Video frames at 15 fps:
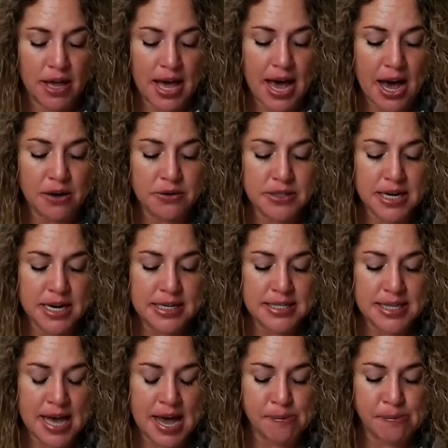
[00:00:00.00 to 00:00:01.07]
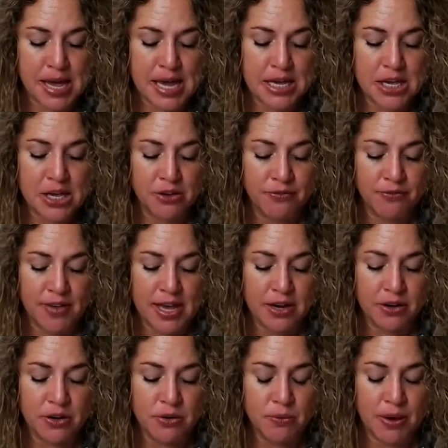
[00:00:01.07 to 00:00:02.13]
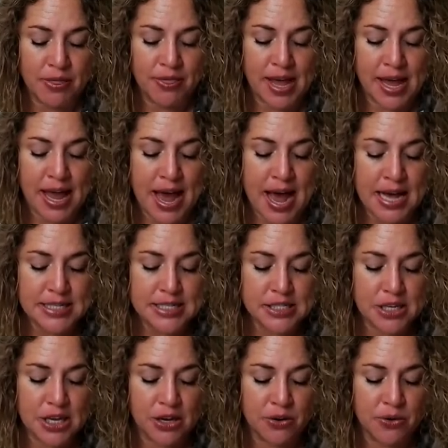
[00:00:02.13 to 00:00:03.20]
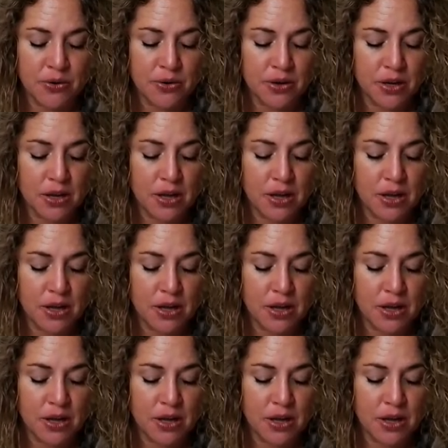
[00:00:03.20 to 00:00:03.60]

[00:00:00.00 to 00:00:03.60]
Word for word: How does that make you feel when they ask you,